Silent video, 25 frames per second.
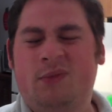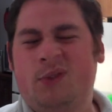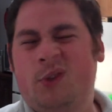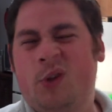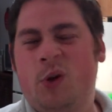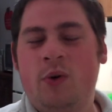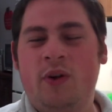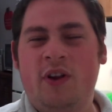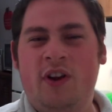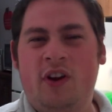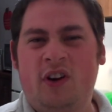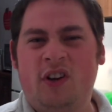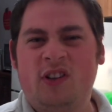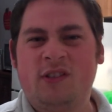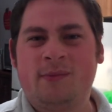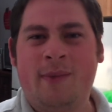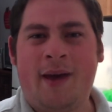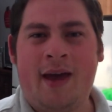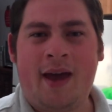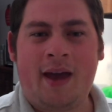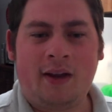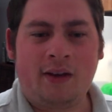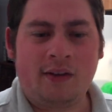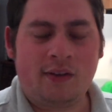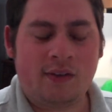two years
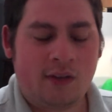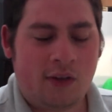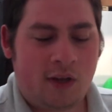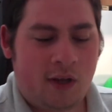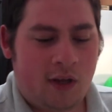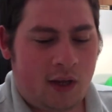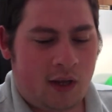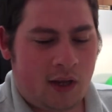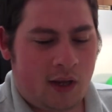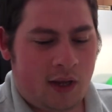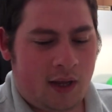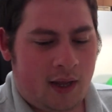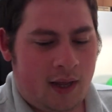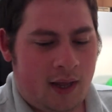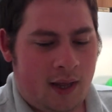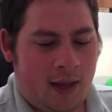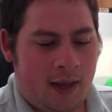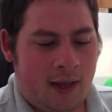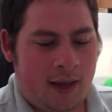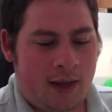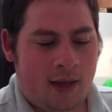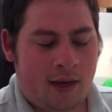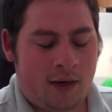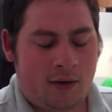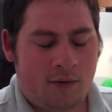max,
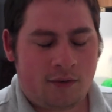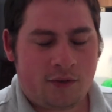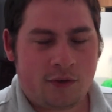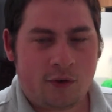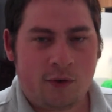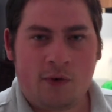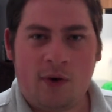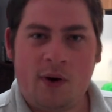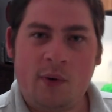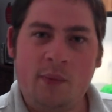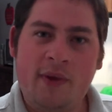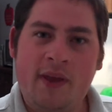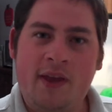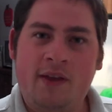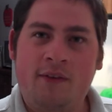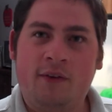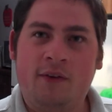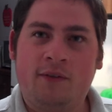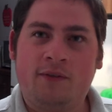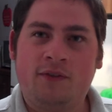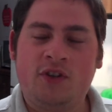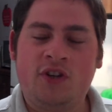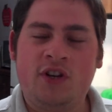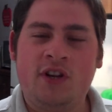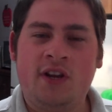and so far we've
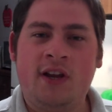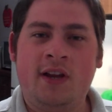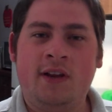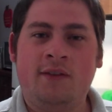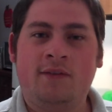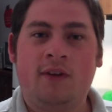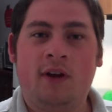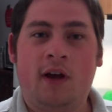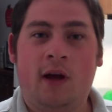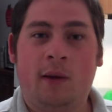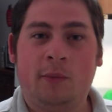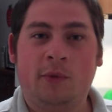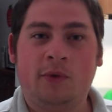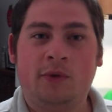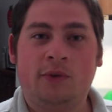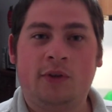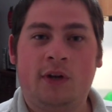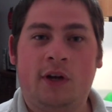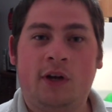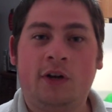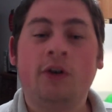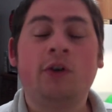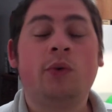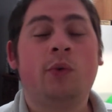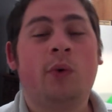achieved almost
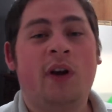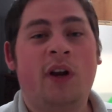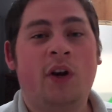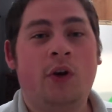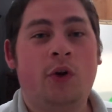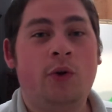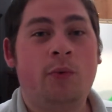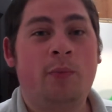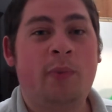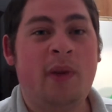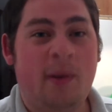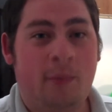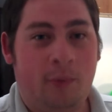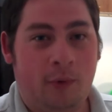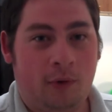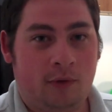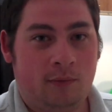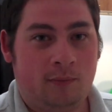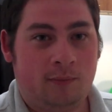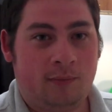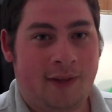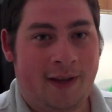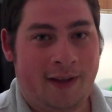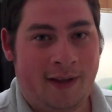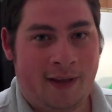122
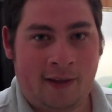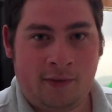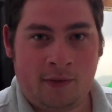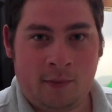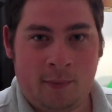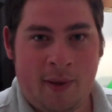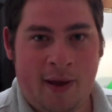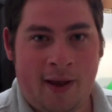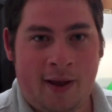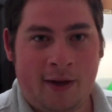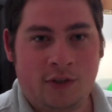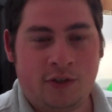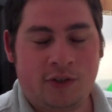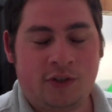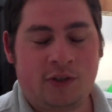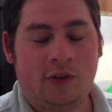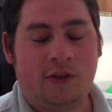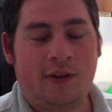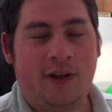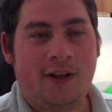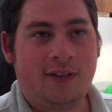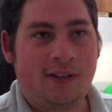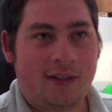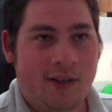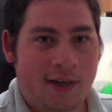people liking the page.
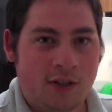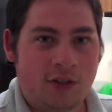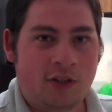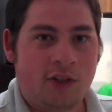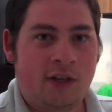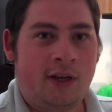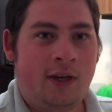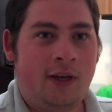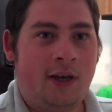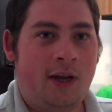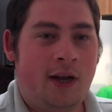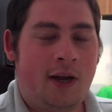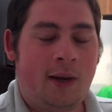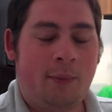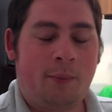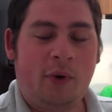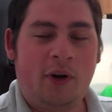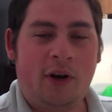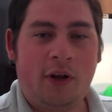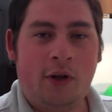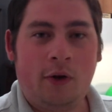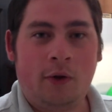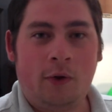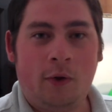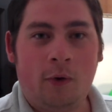So that's actually a
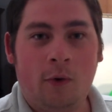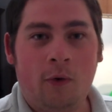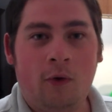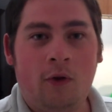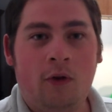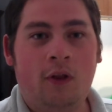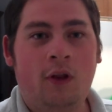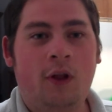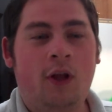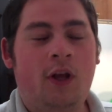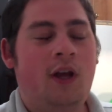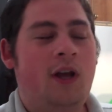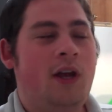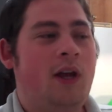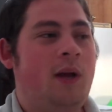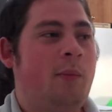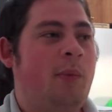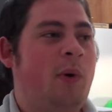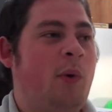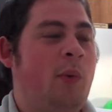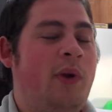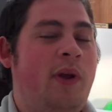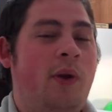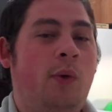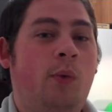pretty good goal,
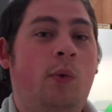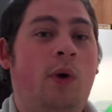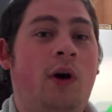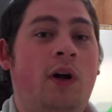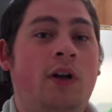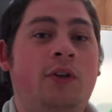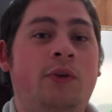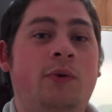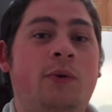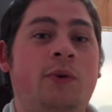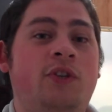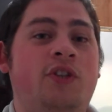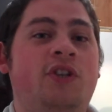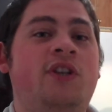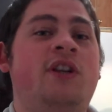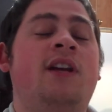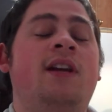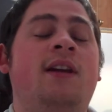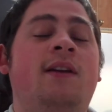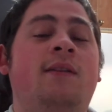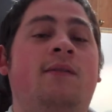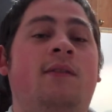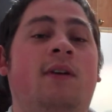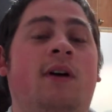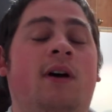but we want to
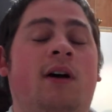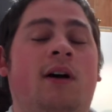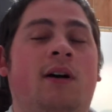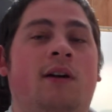achieve